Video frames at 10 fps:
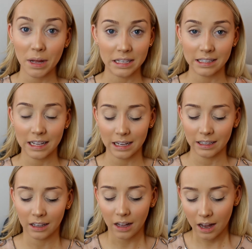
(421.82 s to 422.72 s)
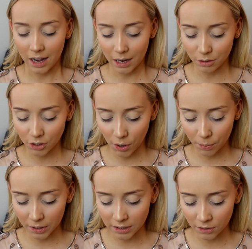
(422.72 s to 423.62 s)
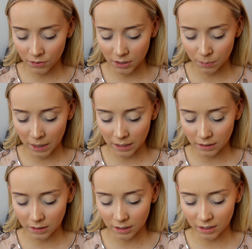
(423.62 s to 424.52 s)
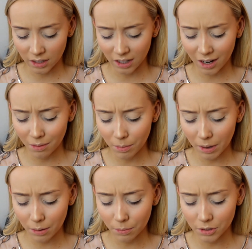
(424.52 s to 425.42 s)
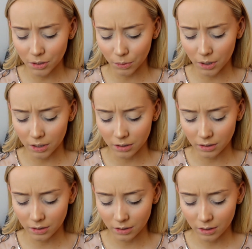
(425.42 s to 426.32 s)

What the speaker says: best thing. I was so apprehensive to spend, I can't remember how much it was,